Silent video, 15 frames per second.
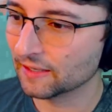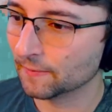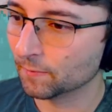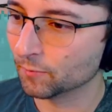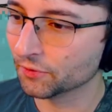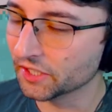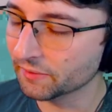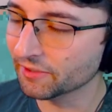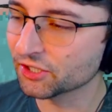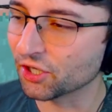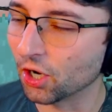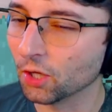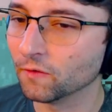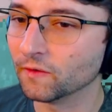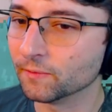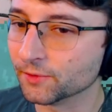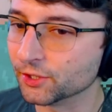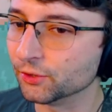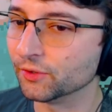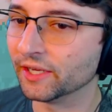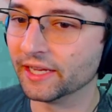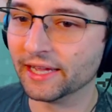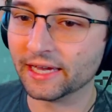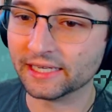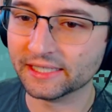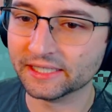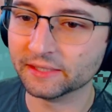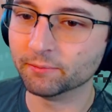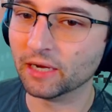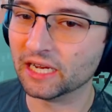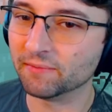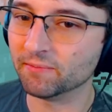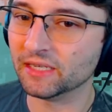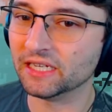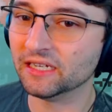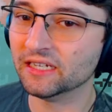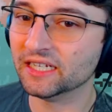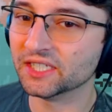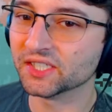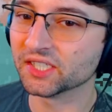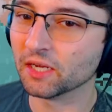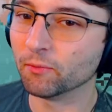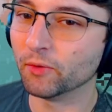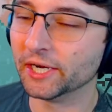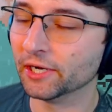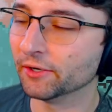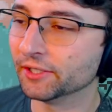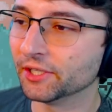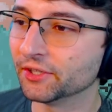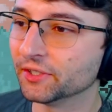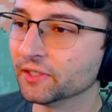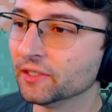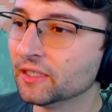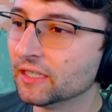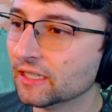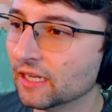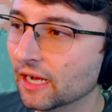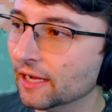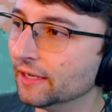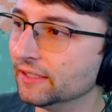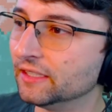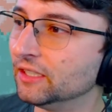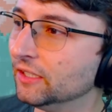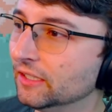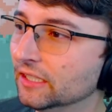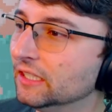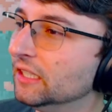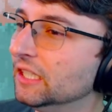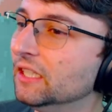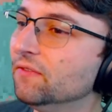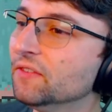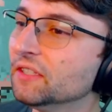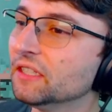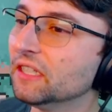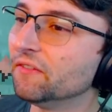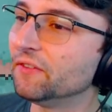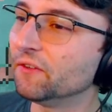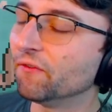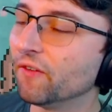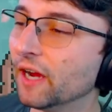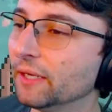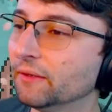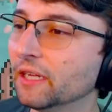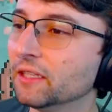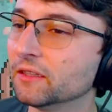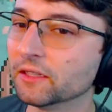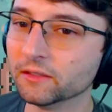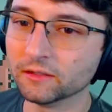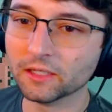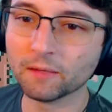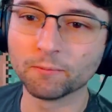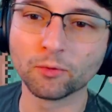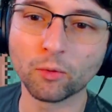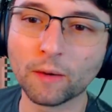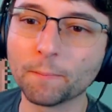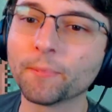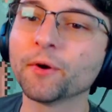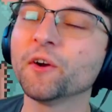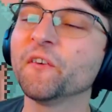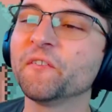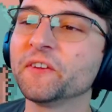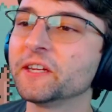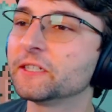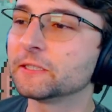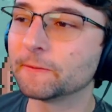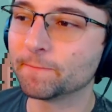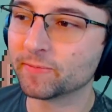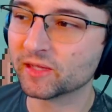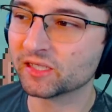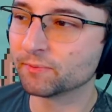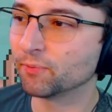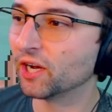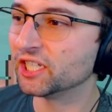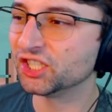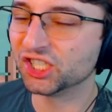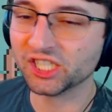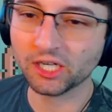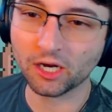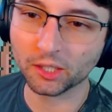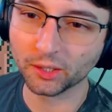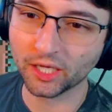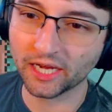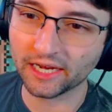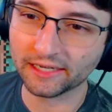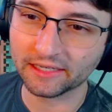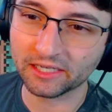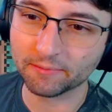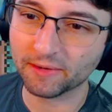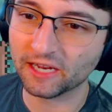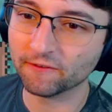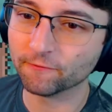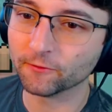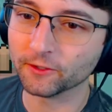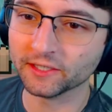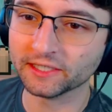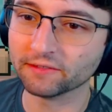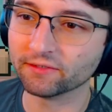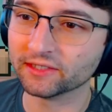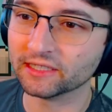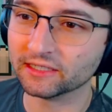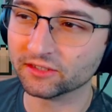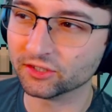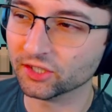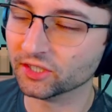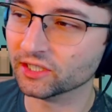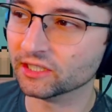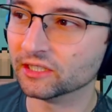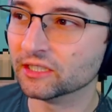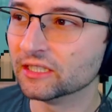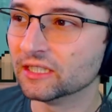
pretty much all of them do get edited by me in some way or another. Even if you find like the #1 perfect sprite sheet online and you pay for it and everything's good,